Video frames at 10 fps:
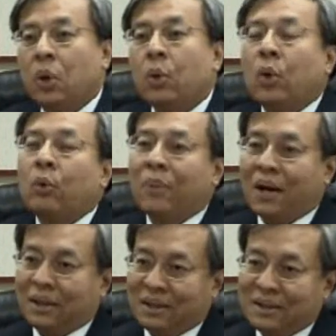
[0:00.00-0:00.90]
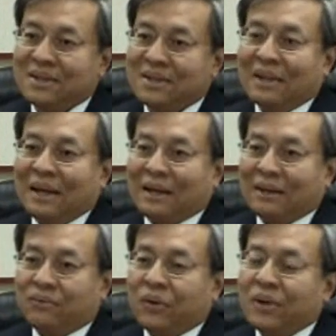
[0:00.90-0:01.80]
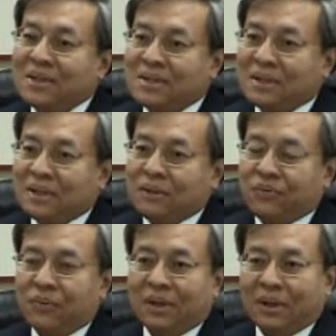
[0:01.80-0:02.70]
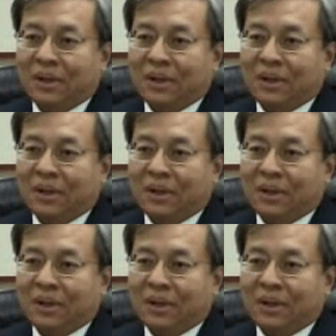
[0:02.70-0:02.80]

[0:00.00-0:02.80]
local partners. Like for instance, if